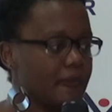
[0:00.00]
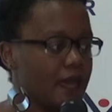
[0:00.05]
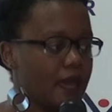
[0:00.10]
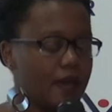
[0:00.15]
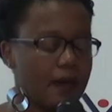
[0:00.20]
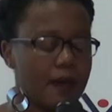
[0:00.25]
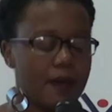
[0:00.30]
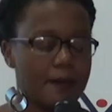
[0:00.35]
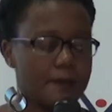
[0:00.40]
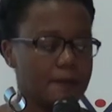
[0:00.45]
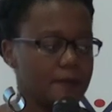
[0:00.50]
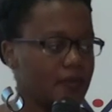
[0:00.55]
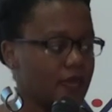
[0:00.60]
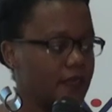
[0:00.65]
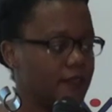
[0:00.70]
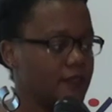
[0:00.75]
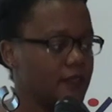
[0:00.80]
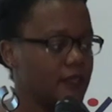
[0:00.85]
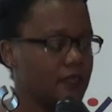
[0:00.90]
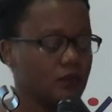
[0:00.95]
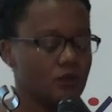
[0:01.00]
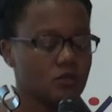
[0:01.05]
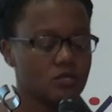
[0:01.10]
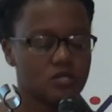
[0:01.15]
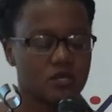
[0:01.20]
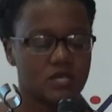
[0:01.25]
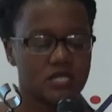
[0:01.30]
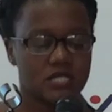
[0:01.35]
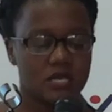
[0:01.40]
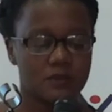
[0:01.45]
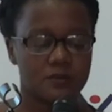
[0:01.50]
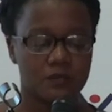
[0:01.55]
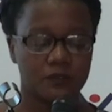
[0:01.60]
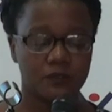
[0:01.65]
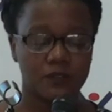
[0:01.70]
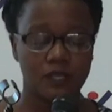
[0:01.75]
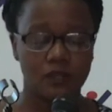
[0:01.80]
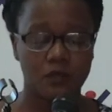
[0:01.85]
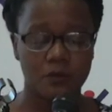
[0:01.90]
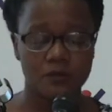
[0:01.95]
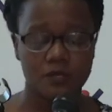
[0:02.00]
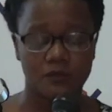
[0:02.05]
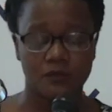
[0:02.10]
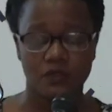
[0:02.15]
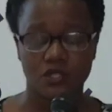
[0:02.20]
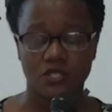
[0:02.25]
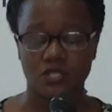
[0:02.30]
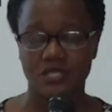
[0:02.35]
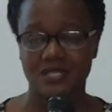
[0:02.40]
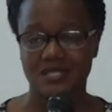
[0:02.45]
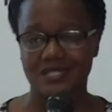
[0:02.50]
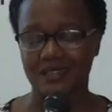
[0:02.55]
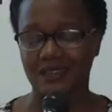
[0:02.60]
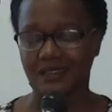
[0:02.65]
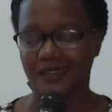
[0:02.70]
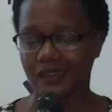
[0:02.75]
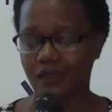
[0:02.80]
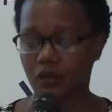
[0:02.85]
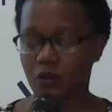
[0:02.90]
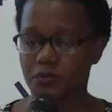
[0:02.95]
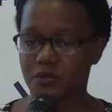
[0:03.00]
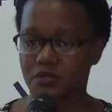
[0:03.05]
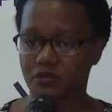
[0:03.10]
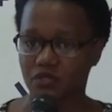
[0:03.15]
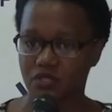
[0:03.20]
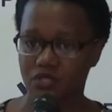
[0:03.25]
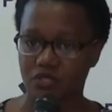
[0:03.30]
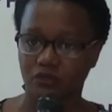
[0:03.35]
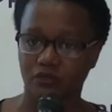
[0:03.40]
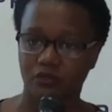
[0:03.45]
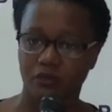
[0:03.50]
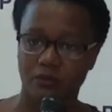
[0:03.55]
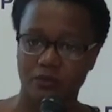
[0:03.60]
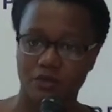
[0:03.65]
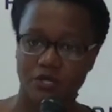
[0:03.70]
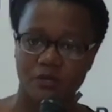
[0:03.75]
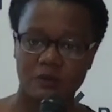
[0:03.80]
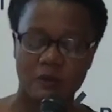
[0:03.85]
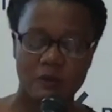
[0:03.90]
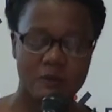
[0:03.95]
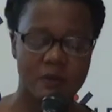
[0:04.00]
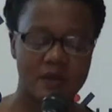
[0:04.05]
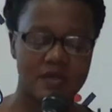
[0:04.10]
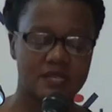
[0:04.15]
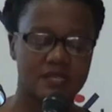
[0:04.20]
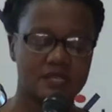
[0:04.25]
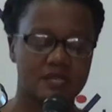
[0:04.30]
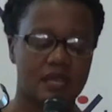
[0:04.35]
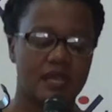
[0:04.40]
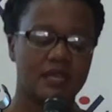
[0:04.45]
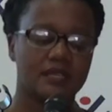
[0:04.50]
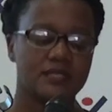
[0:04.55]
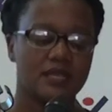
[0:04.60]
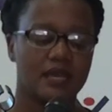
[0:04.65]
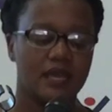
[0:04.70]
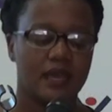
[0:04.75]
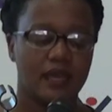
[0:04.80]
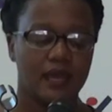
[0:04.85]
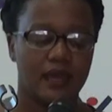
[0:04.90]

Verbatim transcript: Um, and then also in terms of key observations, a key observation from this paper is that